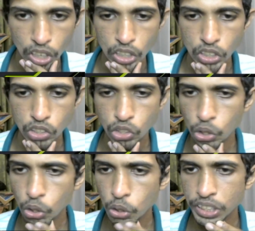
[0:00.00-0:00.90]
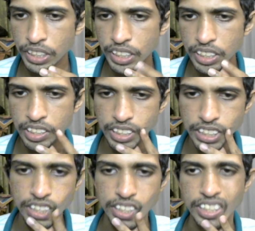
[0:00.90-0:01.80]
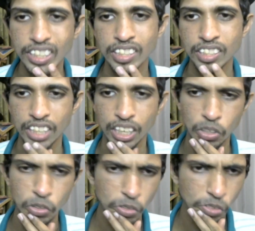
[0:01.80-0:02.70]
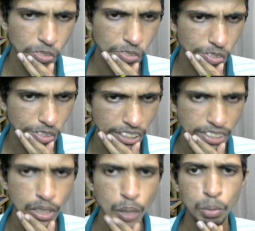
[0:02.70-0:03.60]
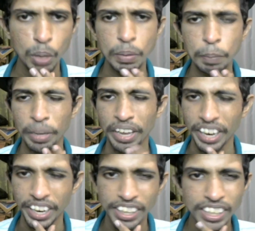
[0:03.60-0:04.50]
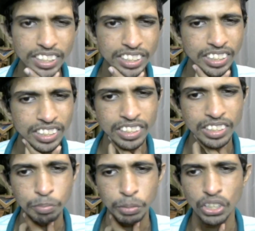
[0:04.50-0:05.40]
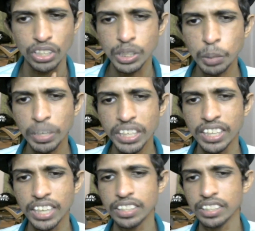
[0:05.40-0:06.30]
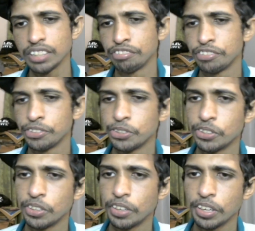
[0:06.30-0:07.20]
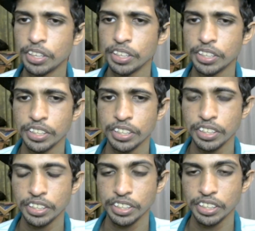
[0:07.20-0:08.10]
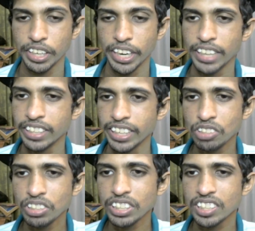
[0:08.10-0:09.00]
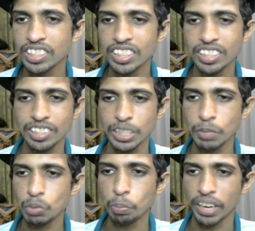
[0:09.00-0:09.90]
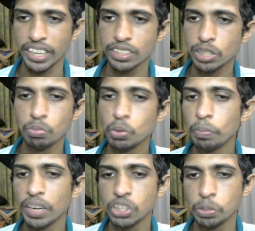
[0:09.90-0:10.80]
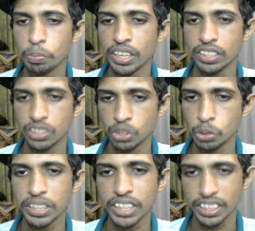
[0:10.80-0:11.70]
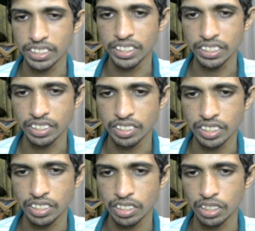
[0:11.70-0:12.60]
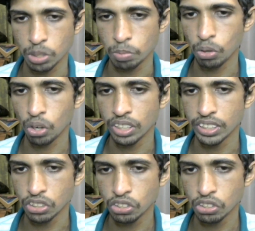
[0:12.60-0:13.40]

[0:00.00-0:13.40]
So he's seeing this. Now, I think he probably panicked because he played knight e4. And the engine doesn't seem to mind this move much, but to me, I think this is a small issue